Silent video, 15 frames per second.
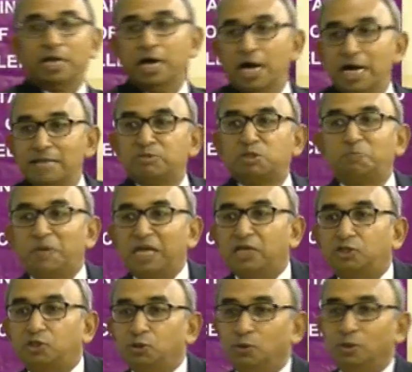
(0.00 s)
heard him
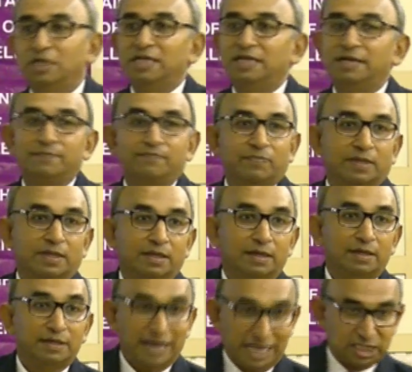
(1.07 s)
speak too.
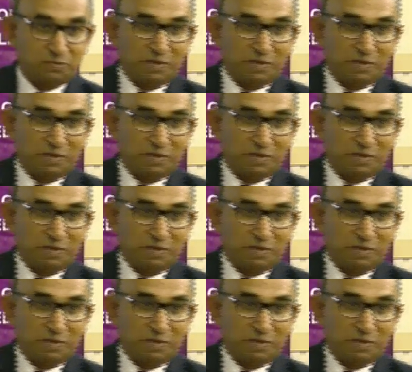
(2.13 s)
Last